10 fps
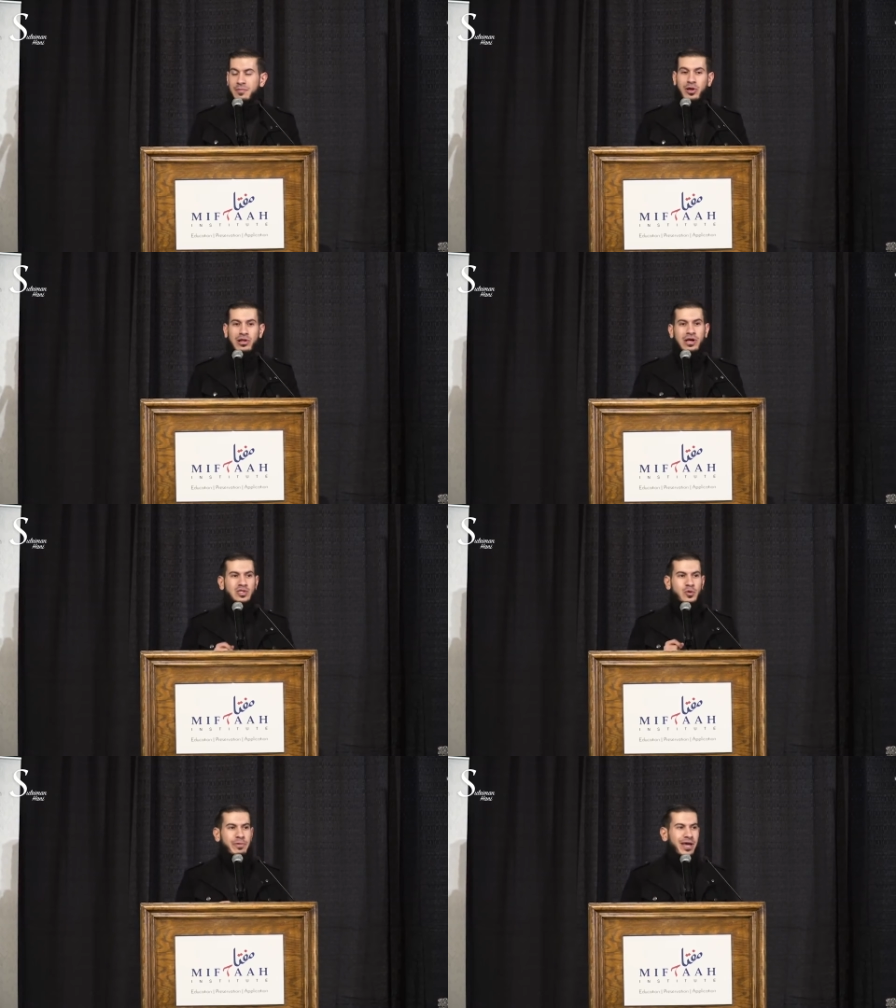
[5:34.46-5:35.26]
But Allah
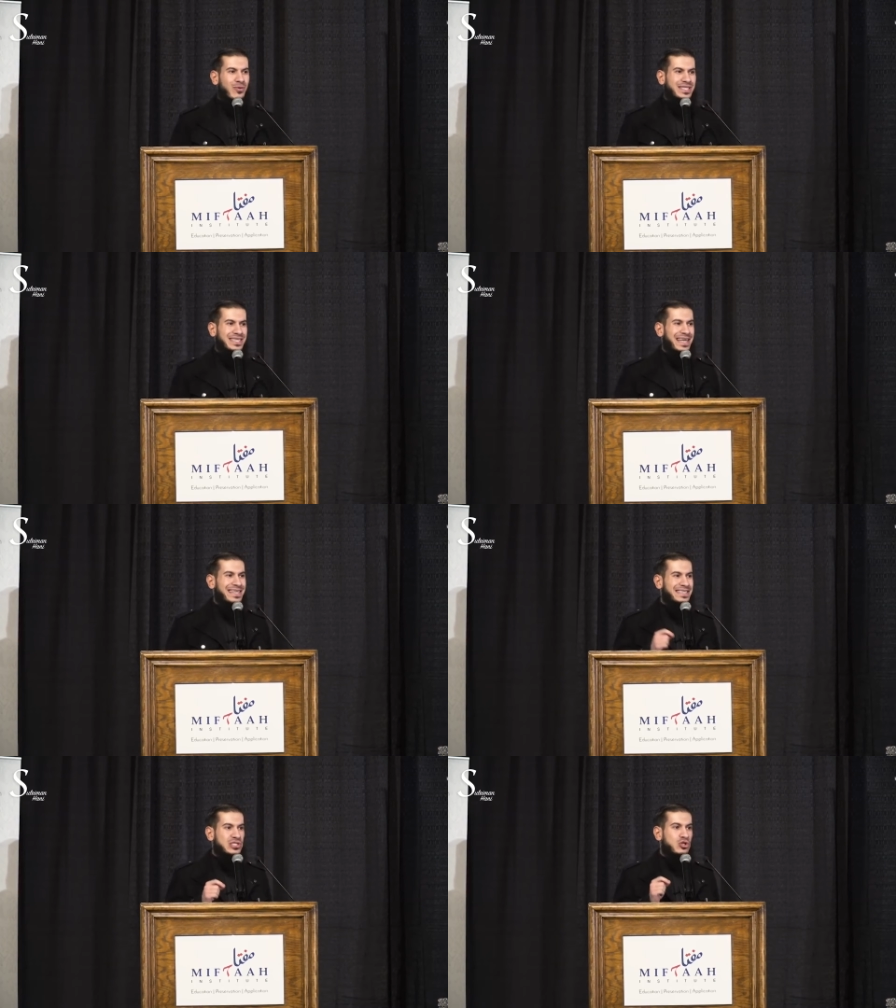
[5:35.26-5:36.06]
subhanahu wa ta'ala
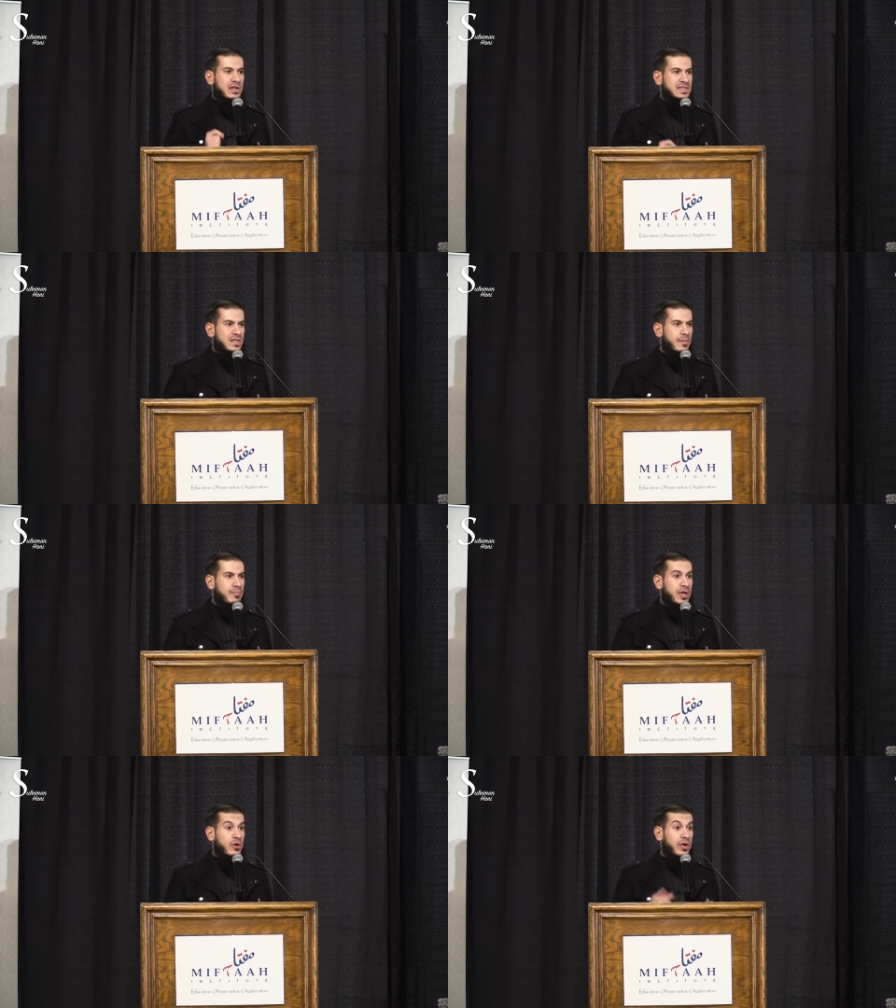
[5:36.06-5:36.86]
does not
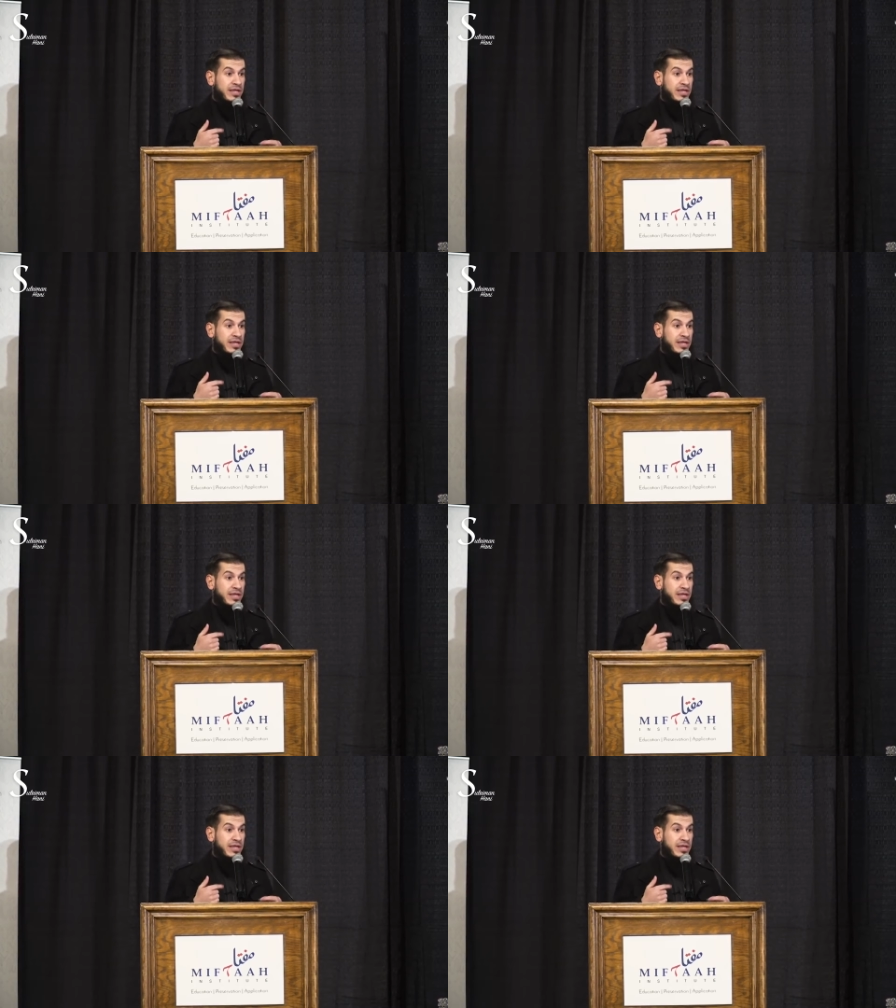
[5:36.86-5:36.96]
stop there.